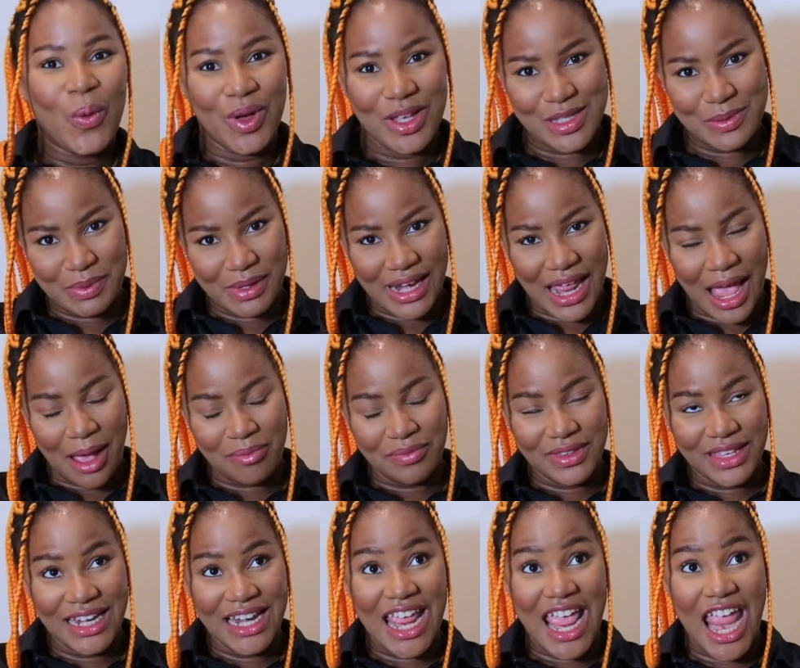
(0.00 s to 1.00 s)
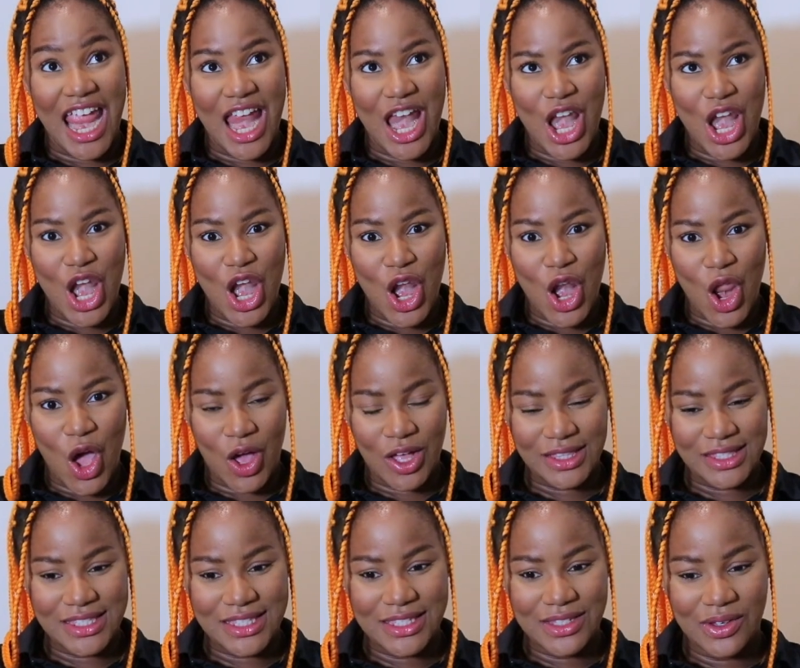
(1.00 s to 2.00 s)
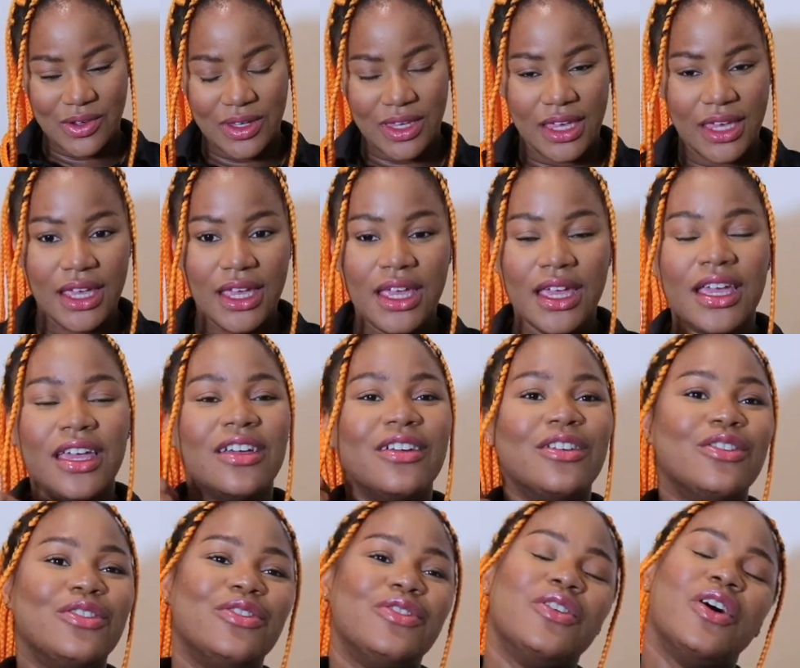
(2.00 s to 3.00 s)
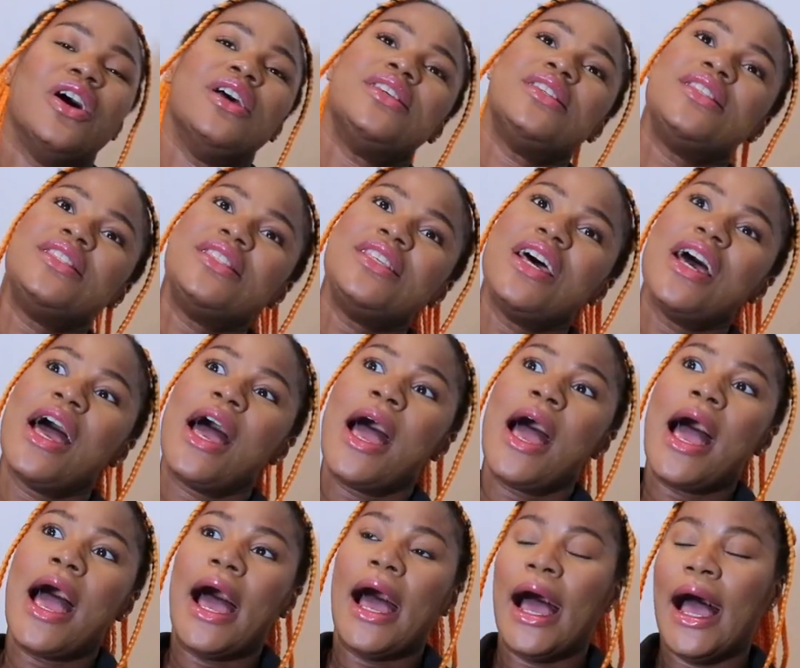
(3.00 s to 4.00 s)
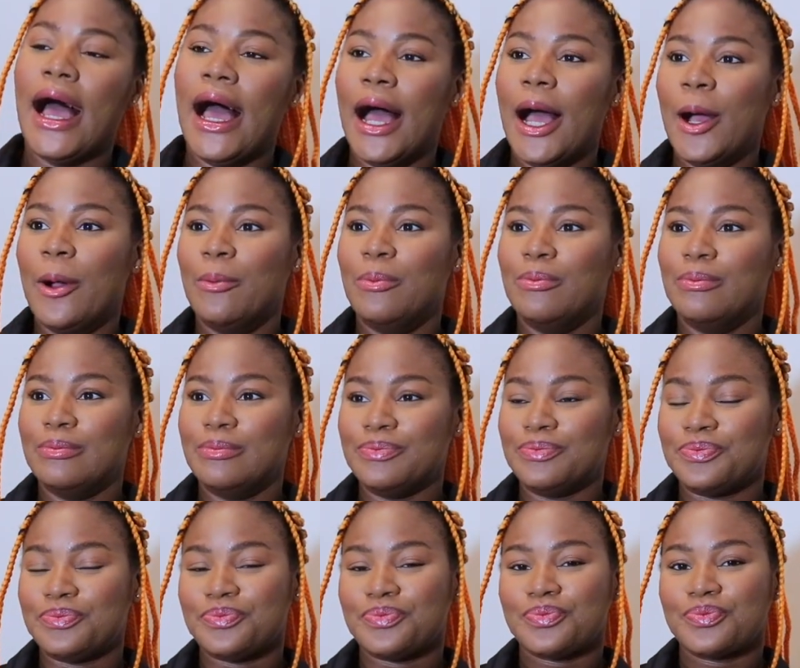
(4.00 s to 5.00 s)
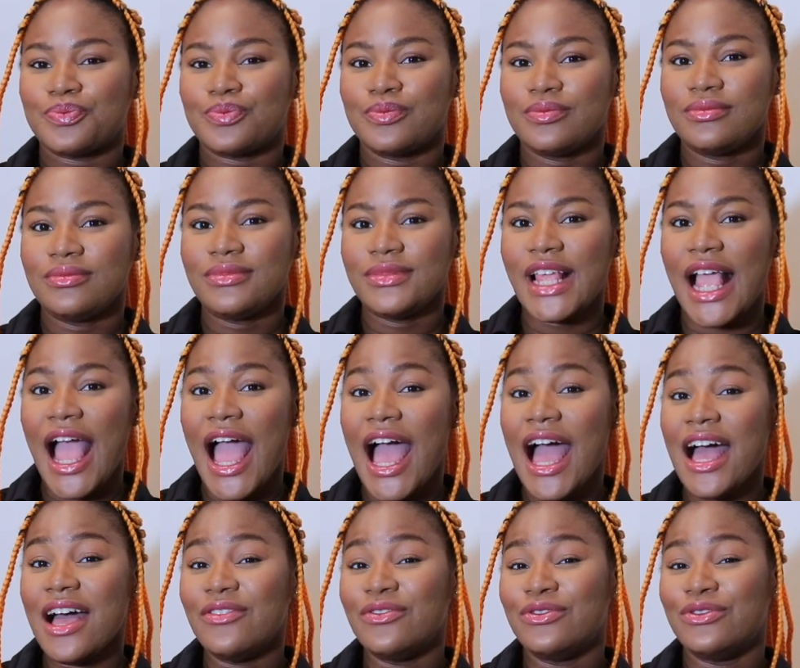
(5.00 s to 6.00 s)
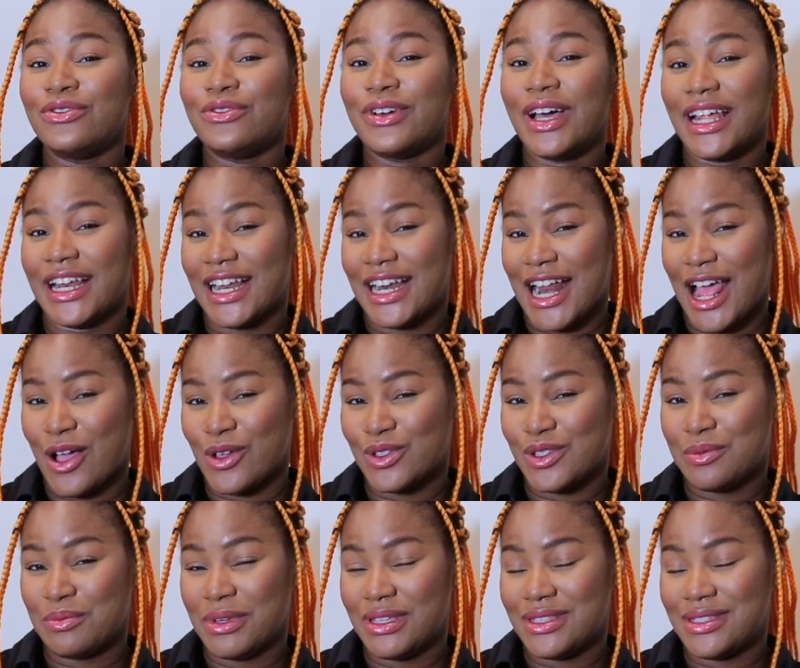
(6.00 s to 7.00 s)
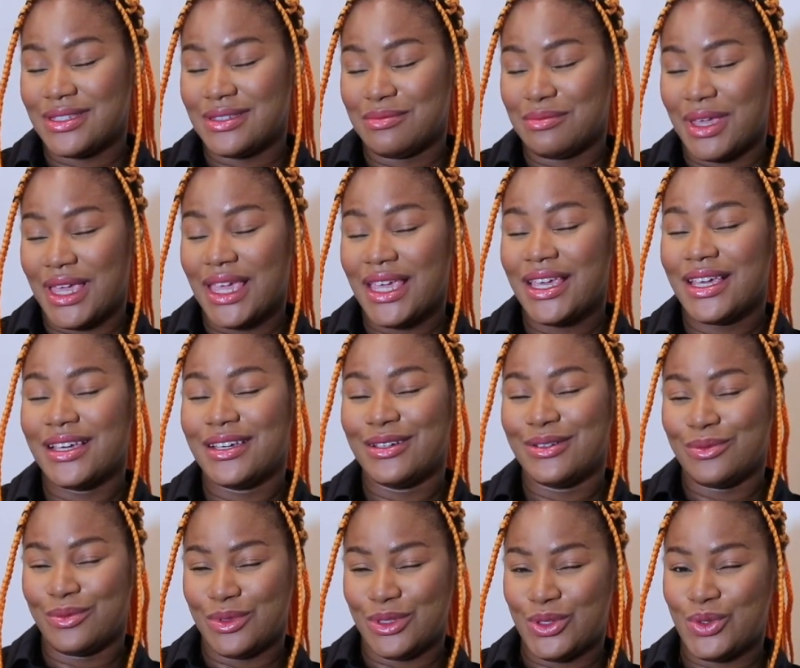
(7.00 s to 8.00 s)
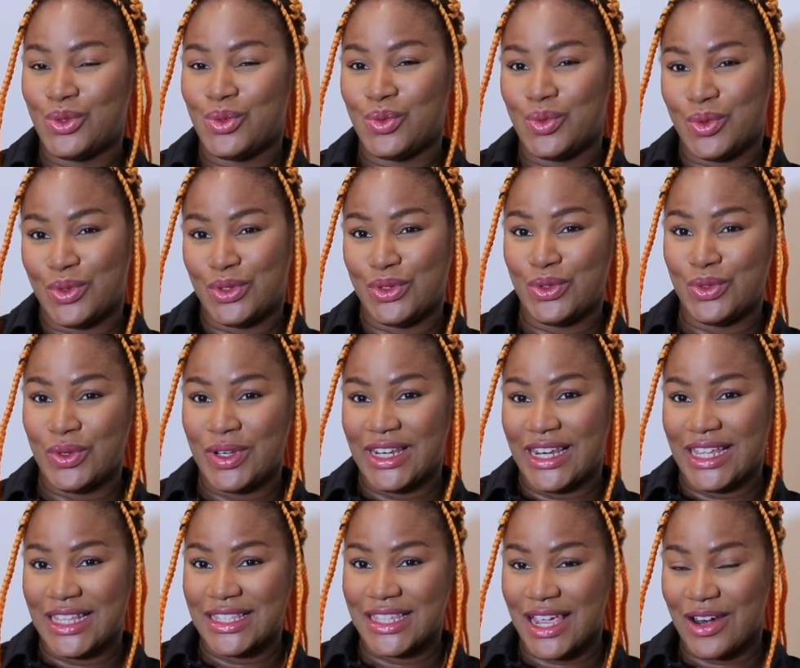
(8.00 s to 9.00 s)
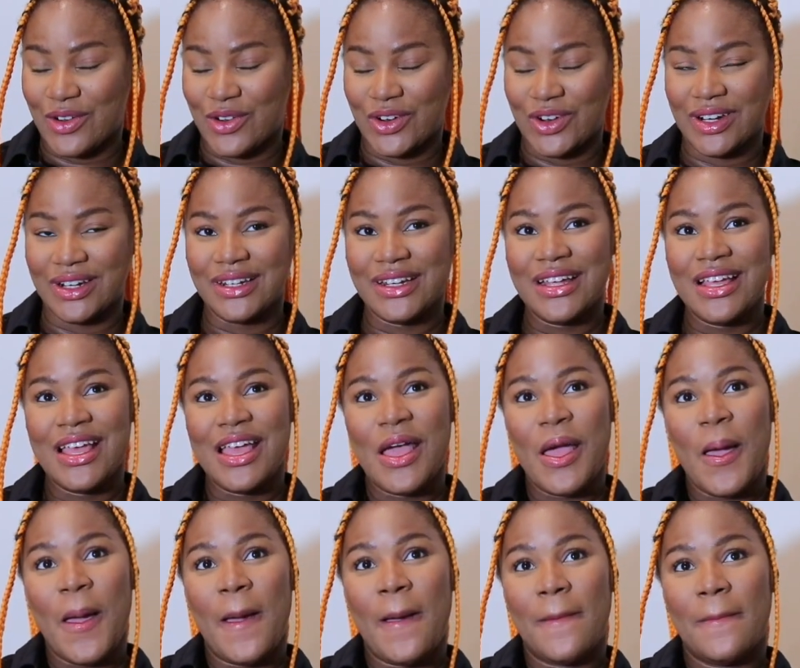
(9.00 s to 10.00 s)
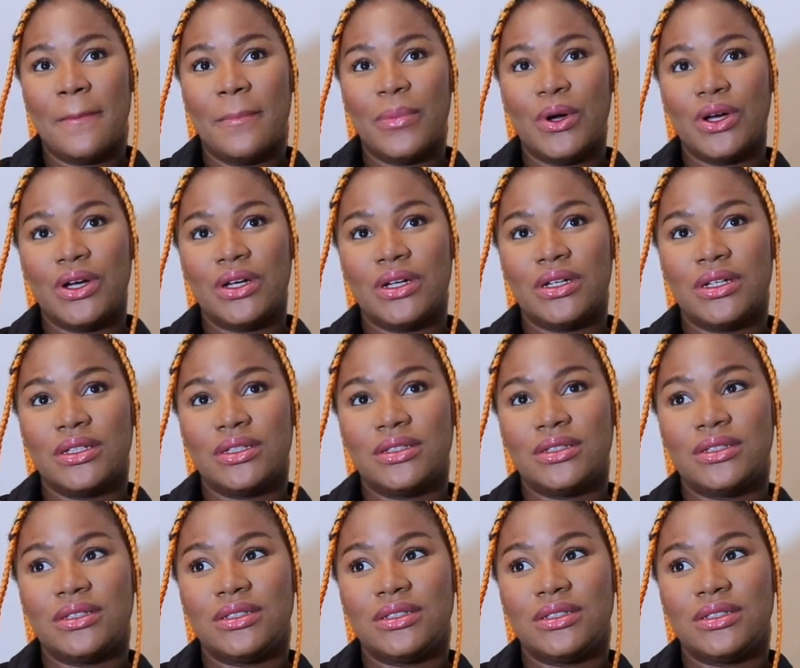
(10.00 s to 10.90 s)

What's been happening? A lot. Okay, first, um, I have an announcement to make, which we'll do later on, but